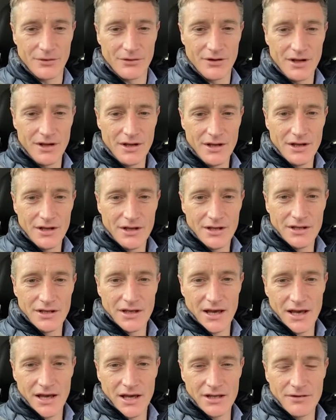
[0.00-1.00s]
But
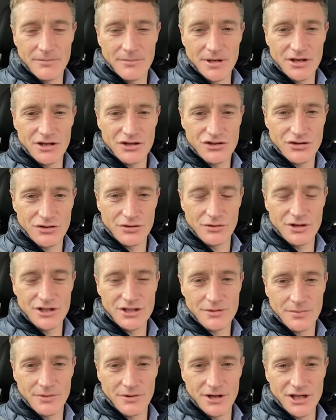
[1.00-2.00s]
yeah, you've been a true
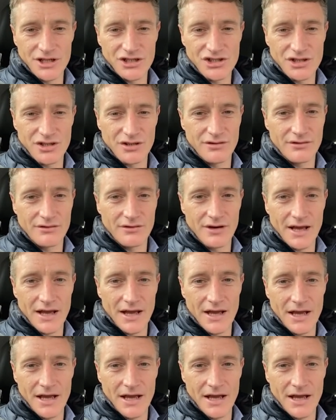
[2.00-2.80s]
inspiration,